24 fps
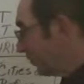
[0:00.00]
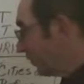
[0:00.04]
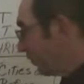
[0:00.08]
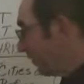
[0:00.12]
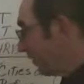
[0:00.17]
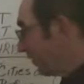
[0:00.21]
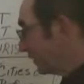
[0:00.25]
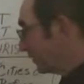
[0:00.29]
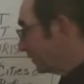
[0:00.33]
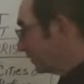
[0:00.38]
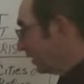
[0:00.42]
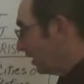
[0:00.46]

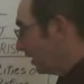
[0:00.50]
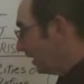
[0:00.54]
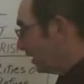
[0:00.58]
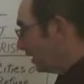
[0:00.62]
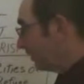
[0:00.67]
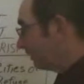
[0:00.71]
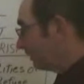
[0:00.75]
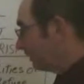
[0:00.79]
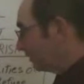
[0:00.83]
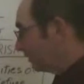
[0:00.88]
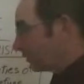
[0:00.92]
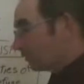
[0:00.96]
point
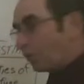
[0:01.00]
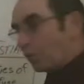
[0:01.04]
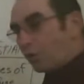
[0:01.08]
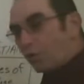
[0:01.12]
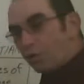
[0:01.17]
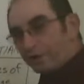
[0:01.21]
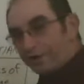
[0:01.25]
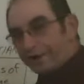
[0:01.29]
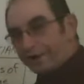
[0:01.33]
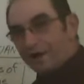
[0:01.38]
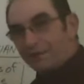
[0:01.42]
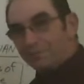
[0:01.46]
of the
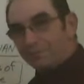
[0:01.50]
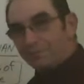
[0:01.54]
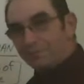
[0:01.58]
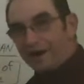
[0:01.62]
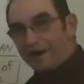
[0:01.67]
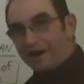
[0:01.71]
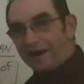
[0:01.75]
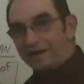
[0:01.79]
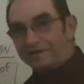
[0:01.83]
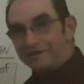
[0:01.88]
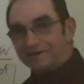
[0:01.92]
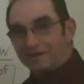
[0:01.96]
war
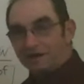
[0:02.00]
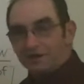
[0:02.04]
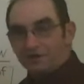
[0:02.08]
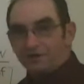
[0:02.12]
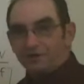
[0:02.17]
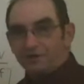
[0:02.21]
campaigns.